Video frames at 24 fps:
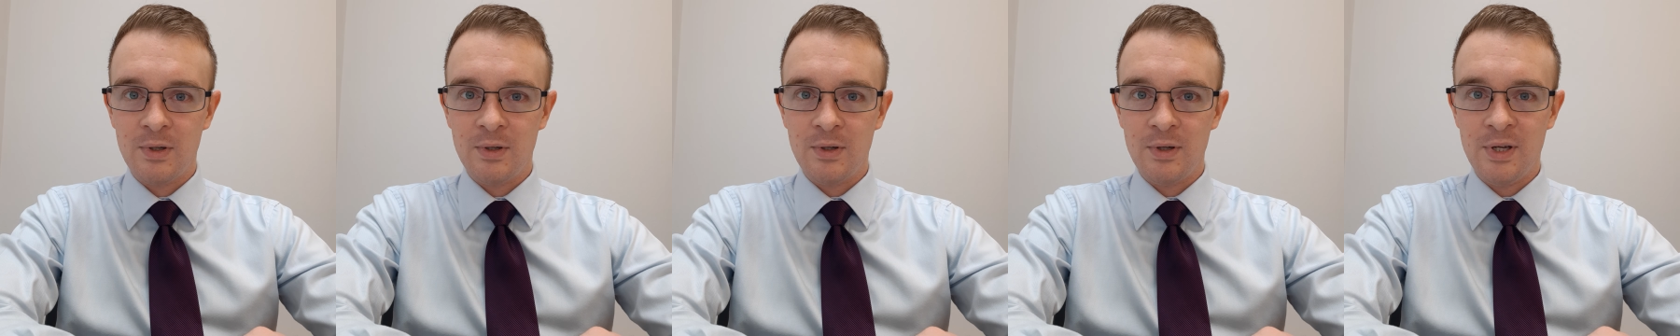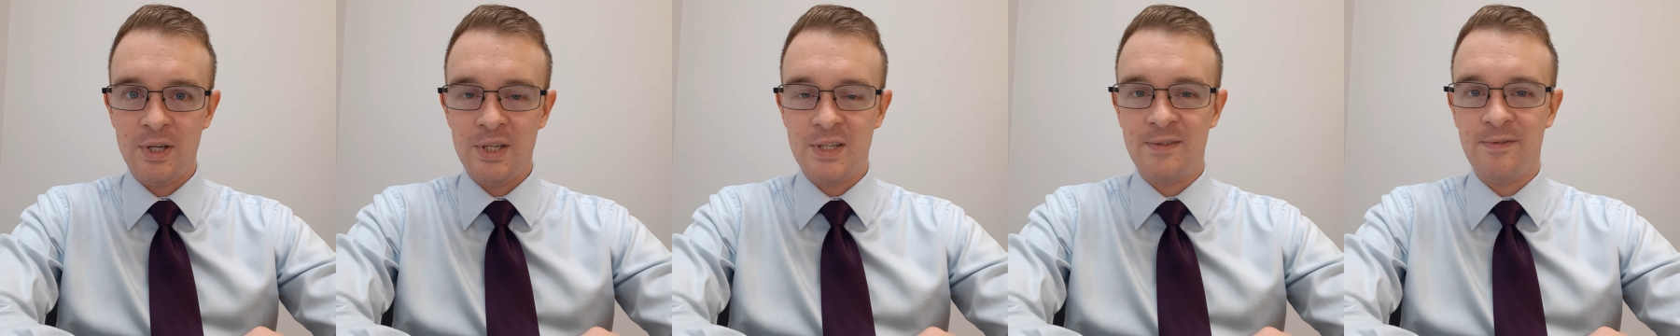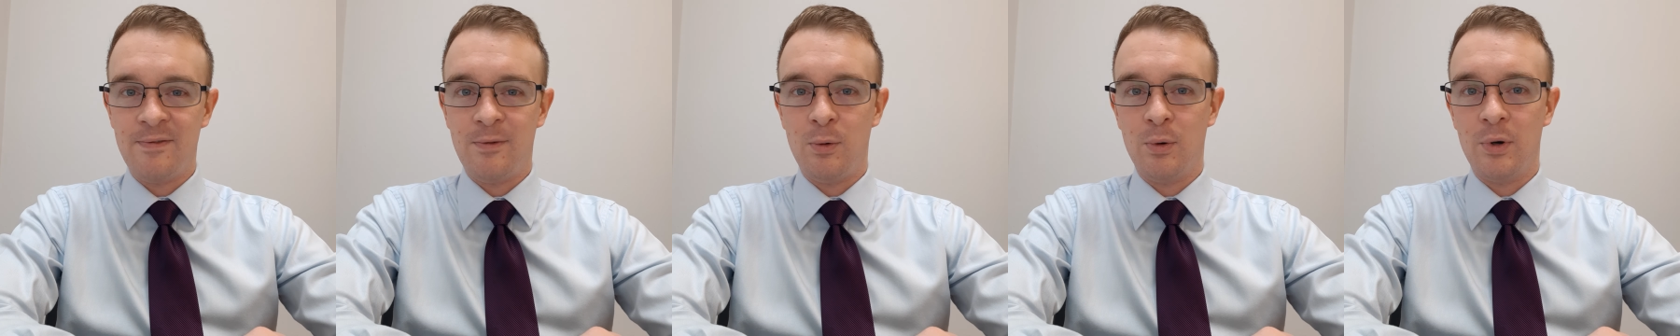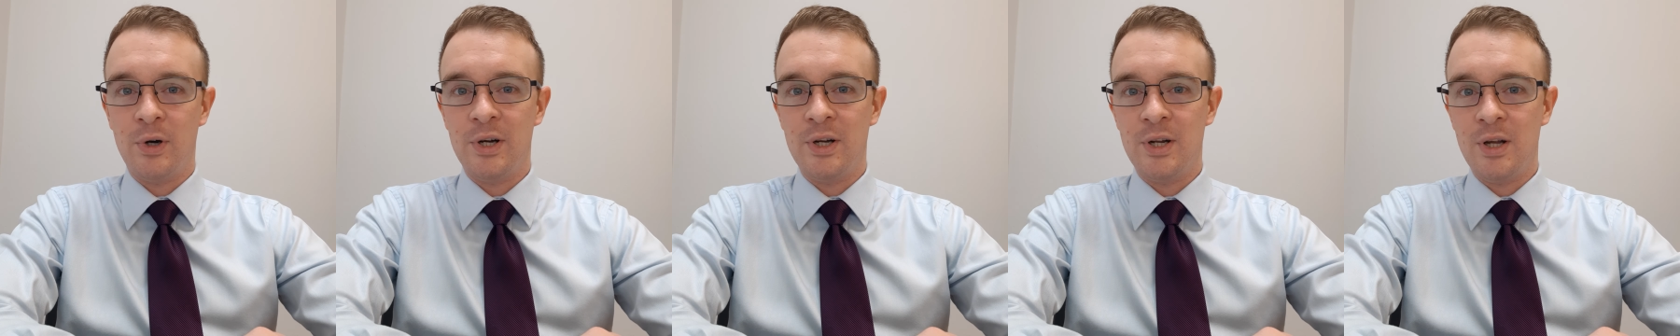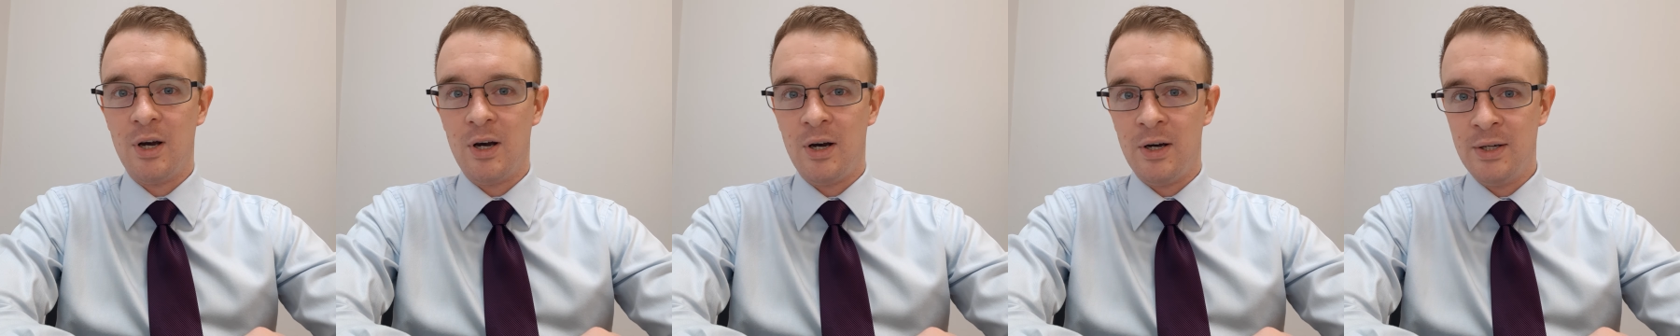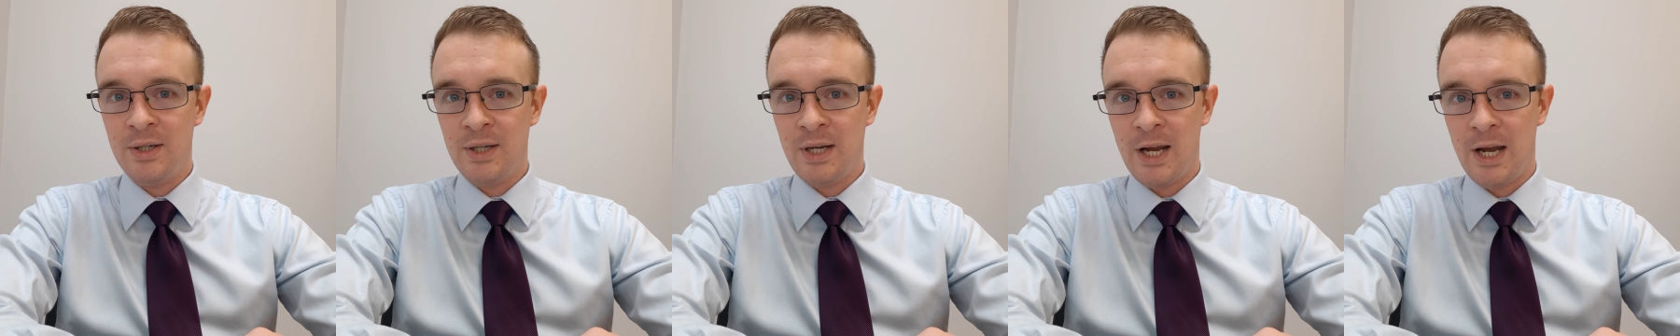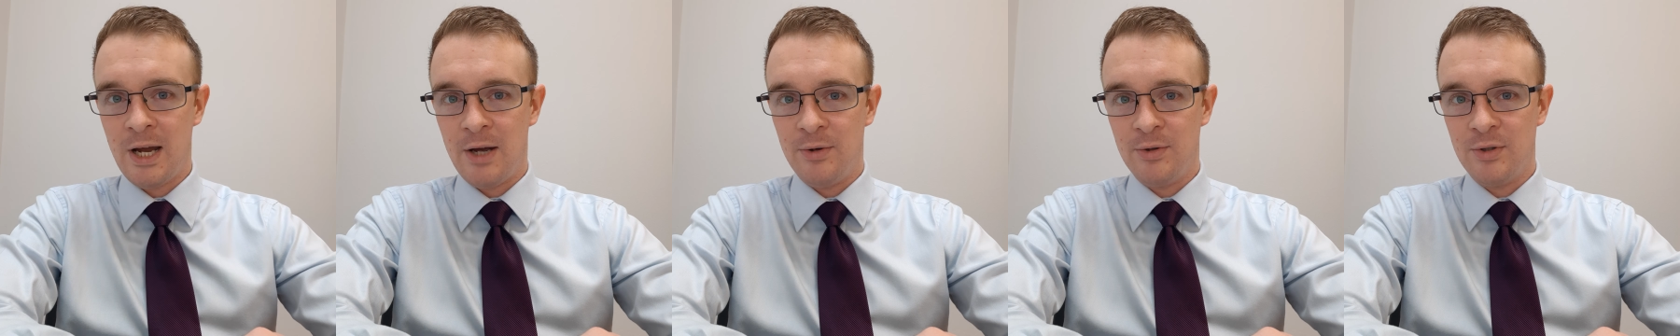is for an
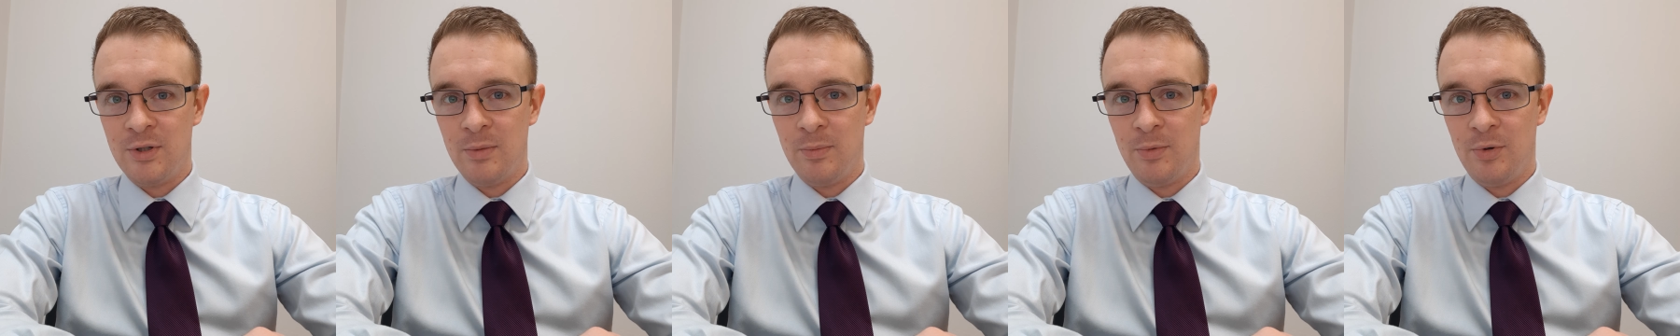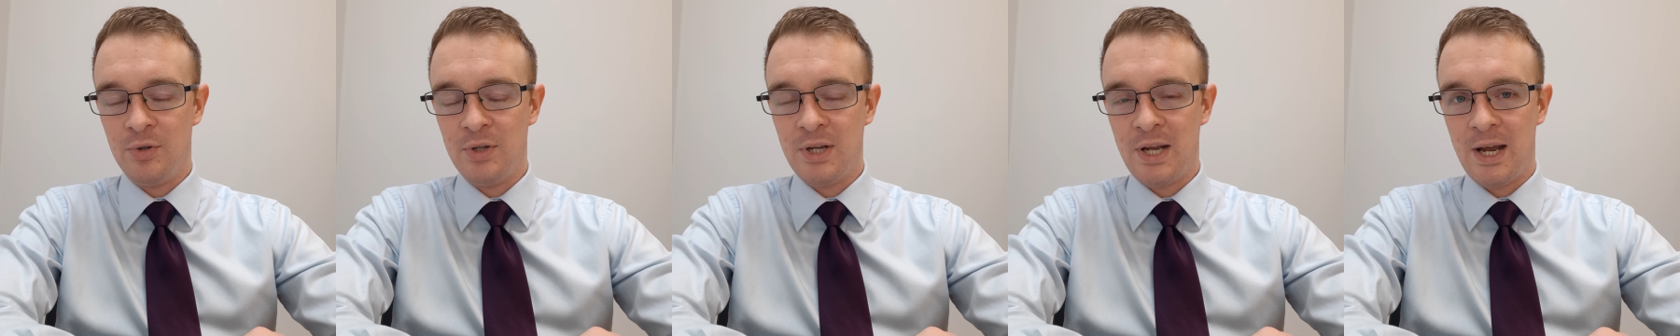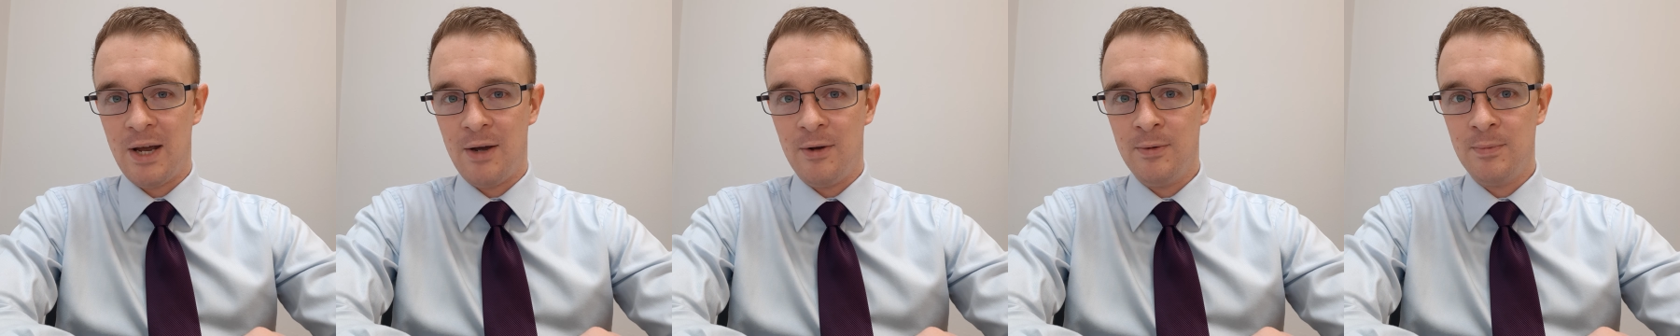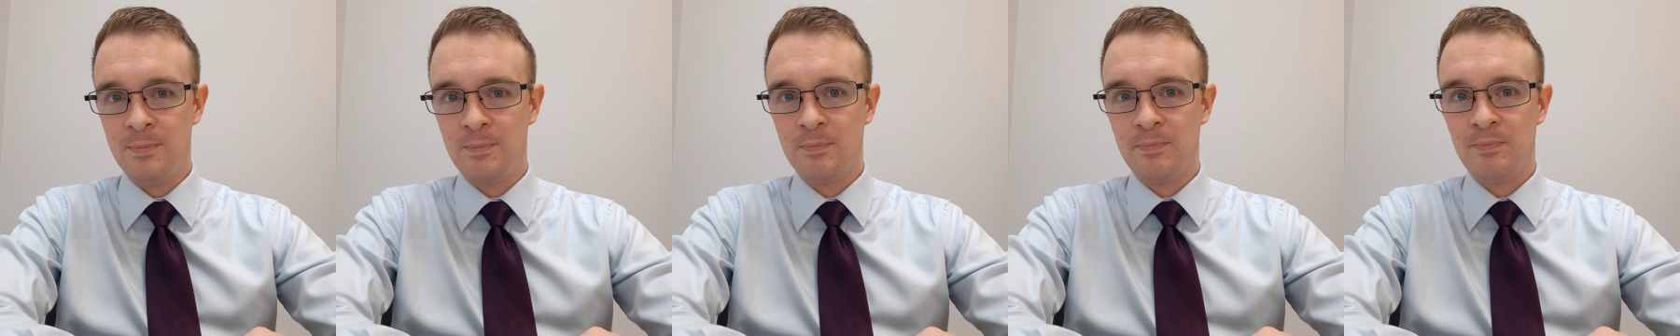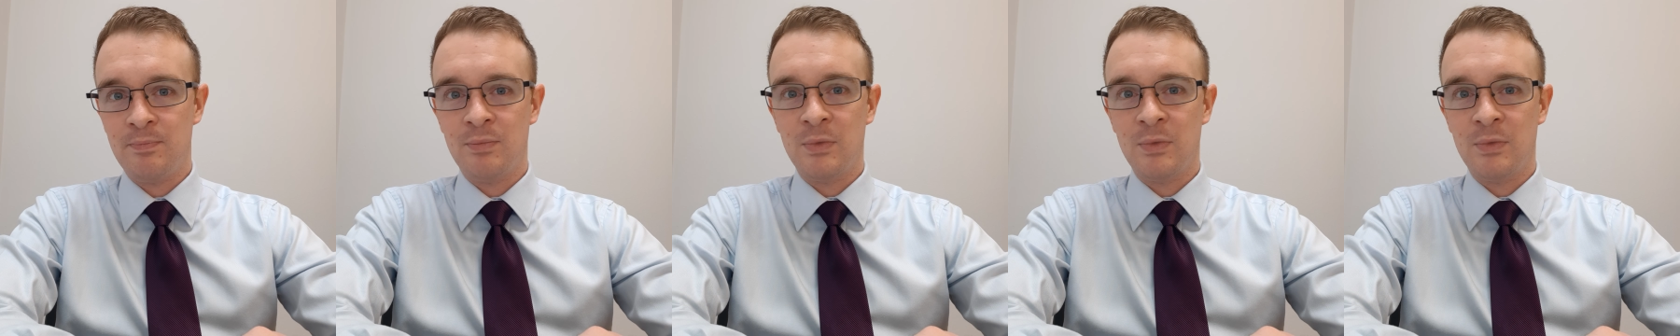uncountable noun,